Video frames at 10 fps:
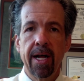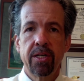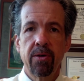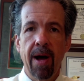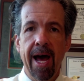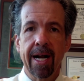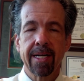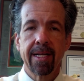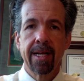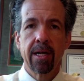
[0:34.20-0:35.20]
to
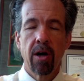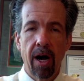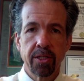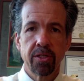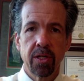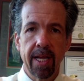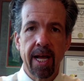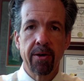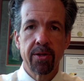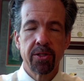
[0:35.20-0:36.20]
act cautiously
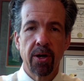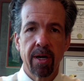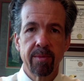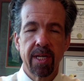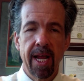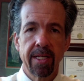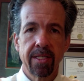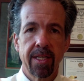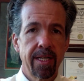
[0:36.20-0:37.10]
under the circumstances